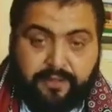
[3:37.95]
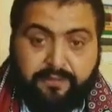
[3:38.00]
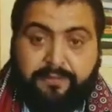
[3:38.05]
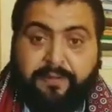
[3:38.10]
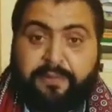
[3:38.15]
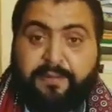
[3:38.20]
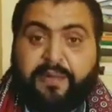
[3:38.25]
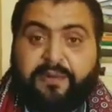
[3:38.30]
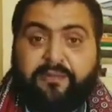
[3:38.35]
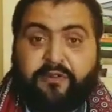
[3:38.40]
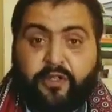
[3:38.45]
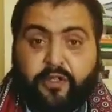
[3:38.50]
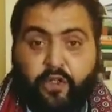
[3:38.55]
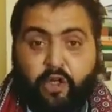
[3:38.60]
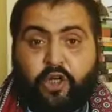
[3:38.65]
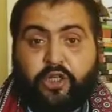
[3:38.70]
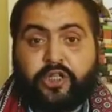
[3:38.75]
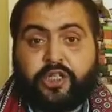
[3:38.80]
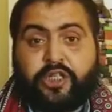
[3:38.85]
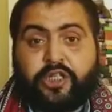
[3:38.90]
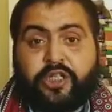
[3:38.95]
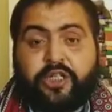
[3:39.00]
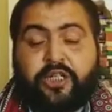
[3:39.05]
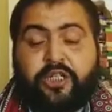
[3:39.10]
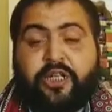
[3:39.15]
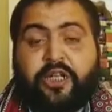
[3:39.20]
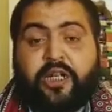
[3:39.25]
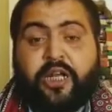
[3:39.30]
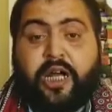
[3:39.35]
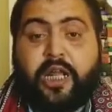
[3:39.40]
Women were not
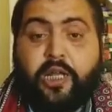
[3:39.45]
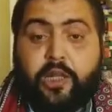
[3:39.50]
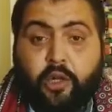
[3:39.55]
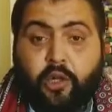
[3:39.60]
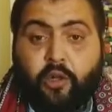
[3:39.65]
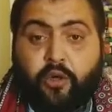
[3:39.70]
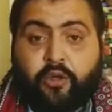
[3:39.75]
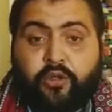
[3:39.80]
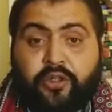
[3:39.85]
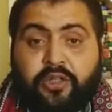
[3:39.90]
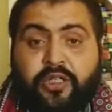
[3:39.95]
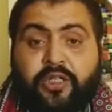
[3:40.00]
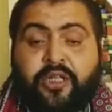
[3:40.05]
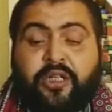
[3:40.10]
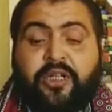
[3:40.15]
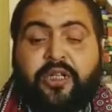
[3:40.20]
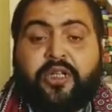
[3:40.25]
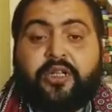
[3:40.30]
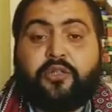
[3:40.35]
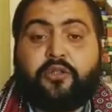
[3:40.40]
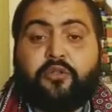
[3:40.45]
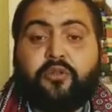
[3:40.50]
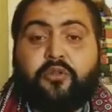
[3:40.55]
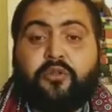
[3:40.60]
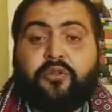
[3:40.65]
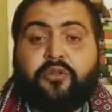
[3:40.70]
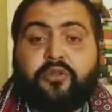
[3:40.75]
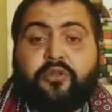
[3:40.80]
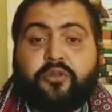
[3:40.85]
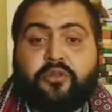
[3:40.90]
allowed
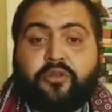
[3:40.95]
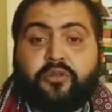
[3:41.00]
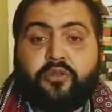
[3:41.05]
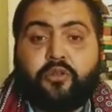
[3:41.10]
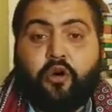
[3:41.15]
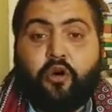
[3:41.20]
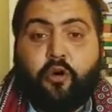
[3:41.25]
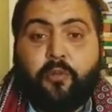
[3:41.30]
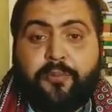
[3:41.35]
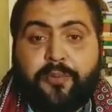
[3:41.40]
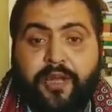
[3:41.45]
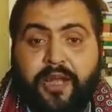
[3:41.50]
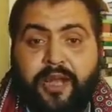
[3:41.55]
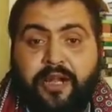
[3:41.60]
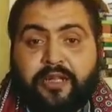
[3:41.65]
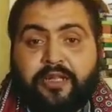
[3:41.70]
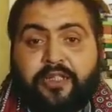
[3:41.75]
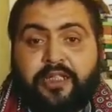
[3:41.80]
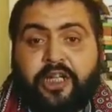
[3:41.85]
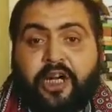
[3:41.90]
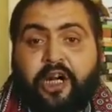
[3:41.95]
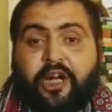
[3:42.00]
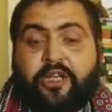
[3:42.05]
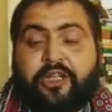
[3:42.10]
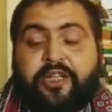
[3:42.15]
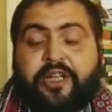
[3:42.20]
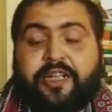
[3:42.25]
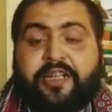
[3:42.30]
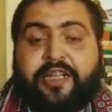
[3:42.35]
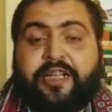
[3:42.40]
to go beyond the
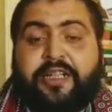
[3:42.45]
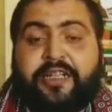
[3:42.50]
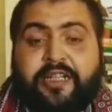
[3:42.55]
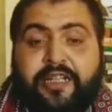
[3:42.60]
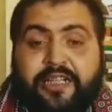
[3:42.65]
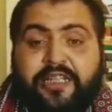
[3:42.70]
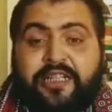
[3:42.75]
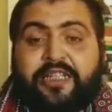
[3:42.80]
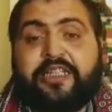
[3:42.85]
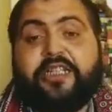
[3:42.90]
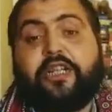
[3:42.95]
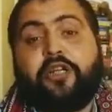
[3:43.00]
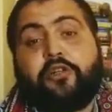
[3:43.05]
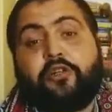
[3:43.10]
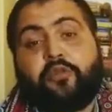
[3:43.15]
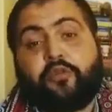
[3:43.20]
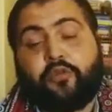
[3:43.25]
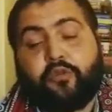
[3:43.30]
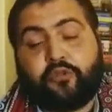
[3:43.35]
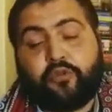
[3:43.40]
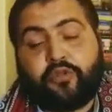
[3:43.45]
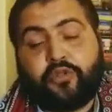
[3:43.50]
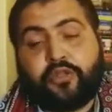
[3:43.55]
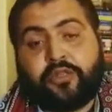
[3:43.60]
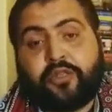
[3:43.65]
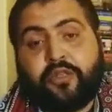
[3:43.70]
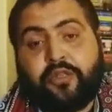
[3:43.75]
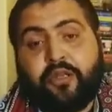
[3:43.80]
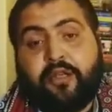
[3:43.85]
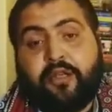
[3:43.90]
ordinary and traditional rules.
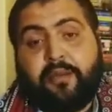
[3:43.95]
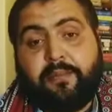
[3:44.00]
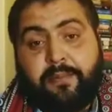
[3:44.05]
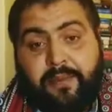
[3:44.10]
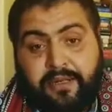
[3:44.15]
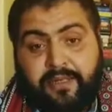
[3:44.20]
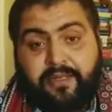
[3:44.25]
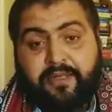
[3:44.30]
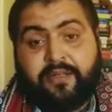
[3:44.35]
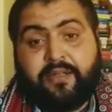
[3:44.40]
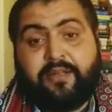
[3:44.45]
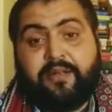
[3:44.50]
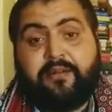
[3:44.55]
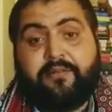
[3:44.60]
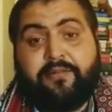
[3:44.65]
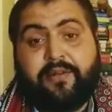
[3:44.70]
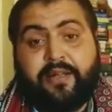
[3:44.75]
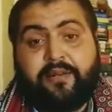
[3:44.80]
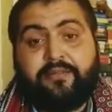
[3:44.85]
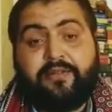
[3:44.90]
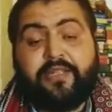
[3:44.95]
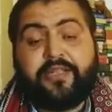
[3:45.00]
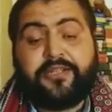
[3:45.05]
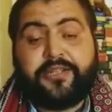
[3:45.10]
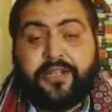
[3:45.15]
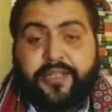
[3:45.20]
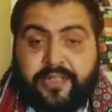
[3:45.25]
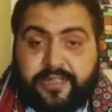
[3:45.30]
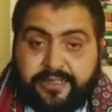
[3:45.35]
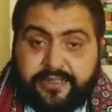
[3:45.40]
But when we
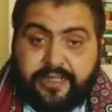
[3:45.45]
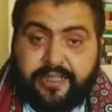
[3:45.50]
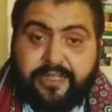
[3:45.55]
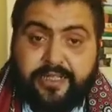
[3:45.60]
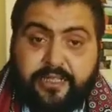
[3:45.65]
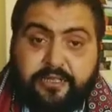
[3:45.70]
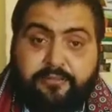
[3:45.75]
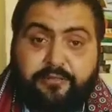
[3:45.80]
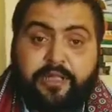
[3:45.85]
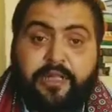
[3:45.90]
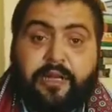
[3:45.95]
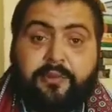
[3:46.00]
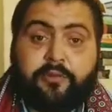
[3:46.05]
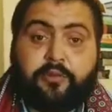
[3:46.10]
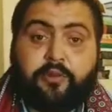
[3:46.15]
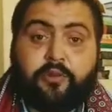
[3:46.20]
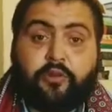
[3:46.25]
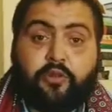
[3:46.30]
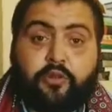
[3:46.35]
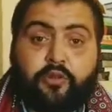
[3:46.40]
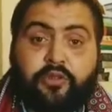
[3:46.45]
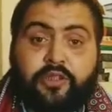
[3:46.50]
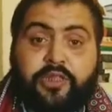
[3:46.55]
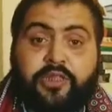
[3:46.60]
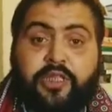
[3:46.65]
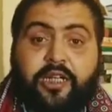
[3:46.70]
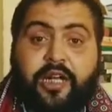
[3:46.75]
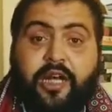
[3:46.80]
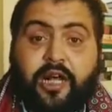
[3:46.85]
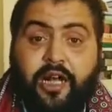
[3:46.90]
study Tess, we come to know that
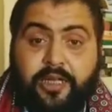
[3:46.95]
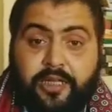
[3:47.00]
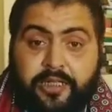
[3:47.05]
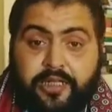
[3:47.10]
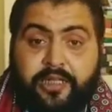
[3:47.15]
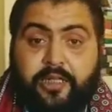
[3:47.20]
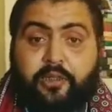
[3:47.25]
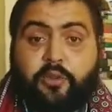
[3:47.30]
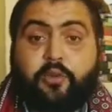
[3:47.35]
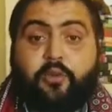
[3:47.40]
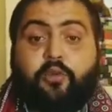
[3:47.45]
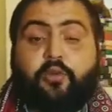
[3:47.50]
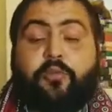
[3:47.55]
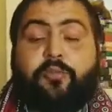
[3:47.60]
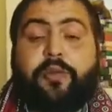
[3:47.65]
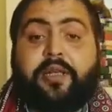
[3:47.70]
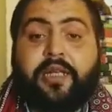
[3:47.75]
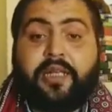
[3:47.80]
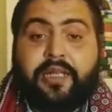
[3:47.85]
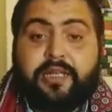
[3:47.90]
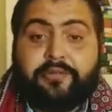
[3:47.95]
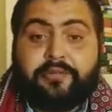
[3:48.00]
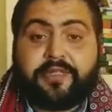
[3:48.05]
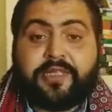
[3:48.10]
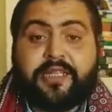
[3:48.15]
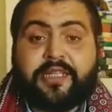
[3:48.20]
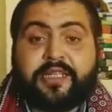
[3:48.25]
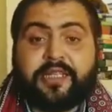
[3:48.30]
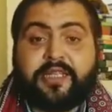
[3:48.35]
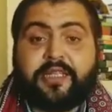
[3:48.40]
Hardy, who believes
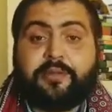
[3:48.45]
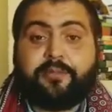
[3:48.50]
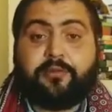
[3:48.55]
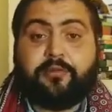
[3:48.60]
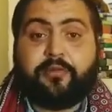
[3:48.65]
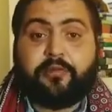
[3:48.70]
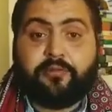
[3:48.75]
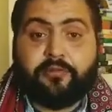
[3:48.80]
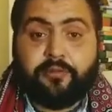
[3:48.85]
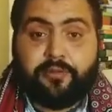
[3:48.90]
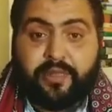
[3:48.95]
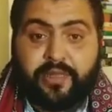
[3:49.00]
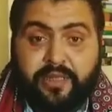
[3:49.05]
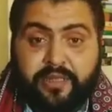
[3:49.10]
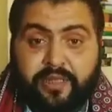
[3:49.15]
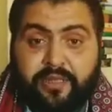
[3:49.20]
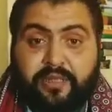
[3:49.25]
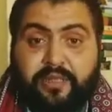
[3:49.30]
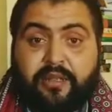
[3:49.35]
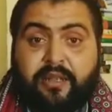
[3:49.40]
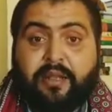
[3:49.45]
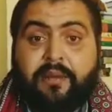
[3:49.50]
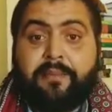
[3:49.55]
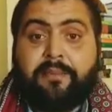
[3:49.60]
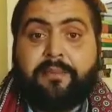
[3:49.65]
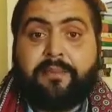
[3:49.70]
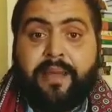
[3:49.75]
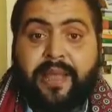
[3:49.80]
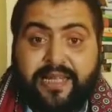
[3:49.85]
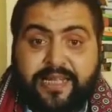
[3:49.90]
Tess is a pure woman,
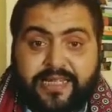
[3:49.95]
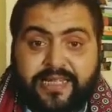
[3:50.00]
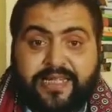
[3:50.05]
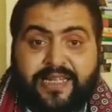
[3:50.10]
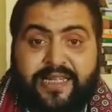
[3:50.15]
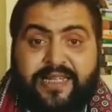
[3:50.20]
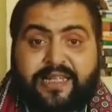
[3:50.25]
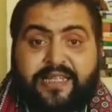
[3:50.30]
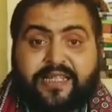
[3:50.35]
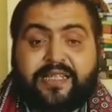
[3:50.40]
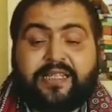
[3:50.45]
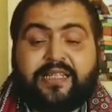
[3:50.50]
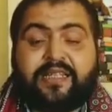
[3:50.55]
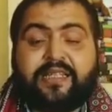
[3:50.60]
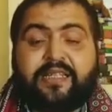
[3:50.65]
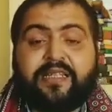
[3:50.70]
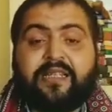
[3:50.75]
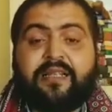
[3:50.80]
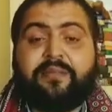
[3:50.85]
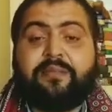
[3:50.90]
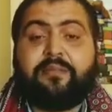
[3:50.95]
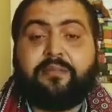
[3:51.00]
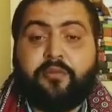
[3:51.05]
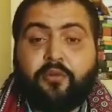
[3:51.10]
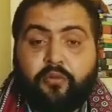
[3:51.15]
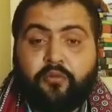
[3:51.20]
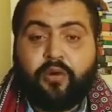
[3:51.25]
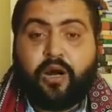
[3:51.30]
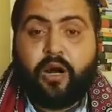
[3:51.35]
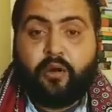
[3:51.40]
makes Tess
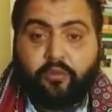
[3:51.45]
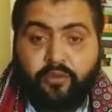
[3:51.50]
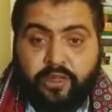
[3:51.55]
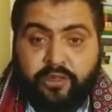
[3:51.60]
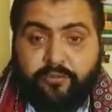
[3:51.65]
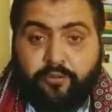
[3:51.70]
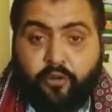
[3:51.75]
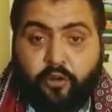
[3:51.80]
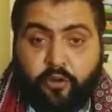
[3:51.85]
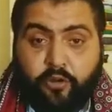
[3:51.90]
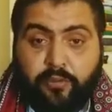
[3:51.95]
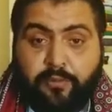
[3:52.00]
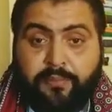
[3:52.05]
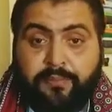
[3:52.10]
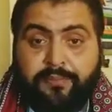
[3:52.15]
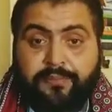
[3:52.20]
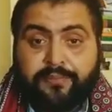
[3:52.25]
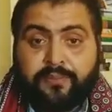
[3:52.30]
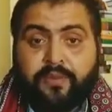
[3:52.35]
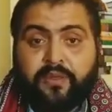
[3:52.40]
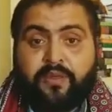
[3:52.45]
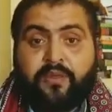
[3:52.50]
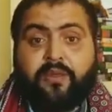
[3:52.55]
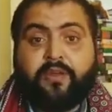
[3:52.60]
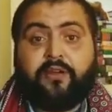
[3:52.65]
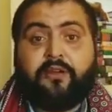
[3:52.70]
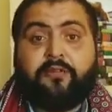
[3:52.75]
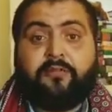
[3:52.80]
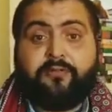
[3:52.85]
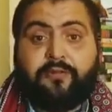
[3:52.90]
move out of home,
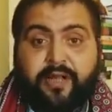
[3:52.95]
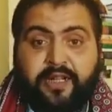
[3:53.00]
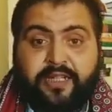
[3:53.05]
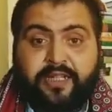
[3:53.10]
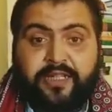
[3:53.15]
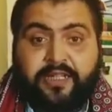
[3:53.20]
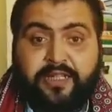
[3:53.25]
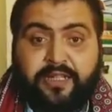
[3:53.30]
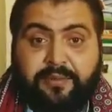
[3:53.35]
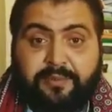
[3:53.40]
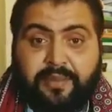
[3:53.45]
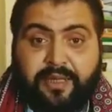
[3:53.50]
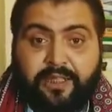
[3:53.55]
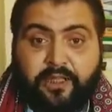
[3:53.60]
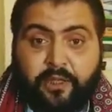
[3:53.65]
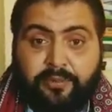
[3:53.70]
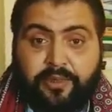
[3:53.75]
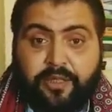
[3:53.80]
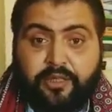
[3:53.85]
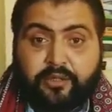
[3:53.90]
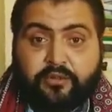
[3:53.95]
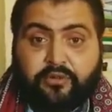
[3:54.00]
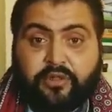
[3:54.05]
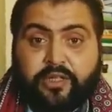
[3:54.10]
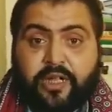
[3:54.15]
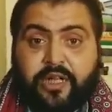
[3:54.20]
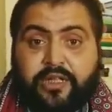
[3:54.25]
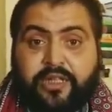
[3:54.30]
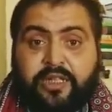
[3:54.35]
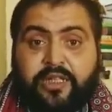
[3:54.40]
work in a male-dominant
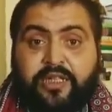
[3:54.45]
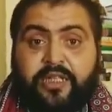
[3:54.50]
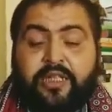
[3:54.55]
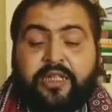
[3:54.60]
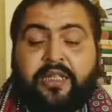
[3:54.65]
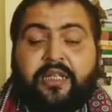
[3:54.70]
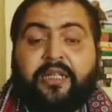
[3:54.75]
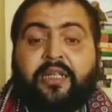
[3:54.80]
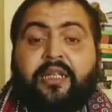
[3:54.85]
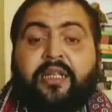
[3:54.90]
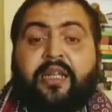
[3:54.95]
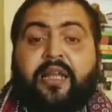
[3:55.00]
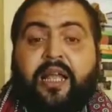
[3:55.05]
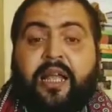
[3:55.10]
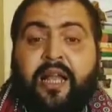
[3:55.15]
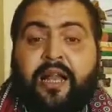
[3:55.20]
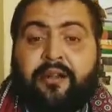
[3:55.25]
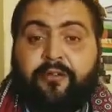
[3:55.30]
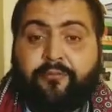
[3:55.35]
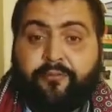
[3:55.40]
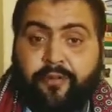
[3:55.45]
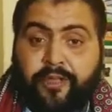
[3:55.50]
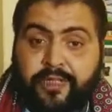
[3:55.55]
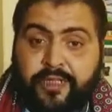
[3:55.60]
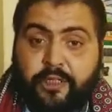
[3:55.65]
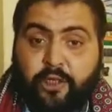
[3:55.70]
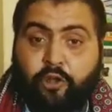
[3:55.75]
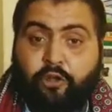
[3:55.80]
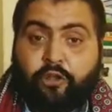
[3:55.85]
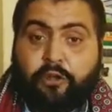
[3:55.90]
society, and
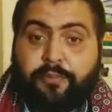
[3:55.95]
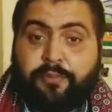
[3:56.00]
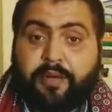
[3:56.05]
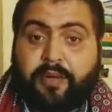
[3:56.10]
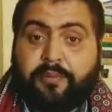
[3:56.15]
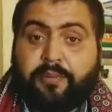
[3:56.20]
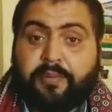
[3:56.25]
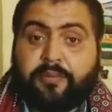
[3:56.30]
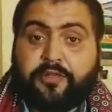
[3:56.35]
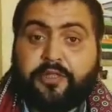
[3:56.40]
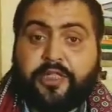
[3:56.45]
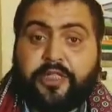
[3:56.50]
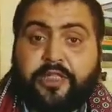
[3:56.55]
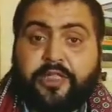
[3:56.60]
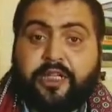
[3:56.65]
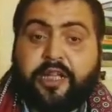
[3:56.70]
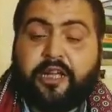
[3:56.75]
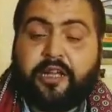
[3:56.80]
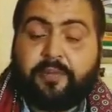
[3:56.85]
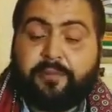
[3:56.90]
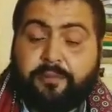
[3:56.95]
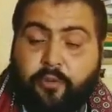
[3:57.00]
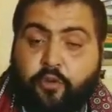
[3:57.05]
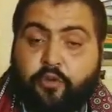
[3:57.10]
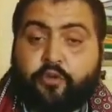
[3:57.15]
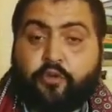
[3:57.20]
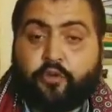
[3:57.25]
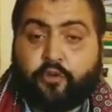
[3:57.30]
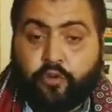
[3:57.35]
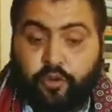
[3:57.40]
face all the problems that are
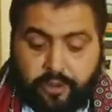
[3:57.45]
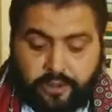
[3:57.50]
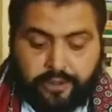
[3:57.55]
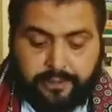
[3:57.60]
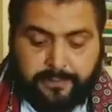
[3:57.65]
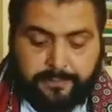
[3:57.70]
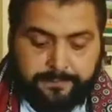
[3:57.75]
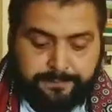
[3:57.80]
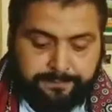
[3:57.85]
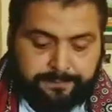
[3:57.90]
posed to her.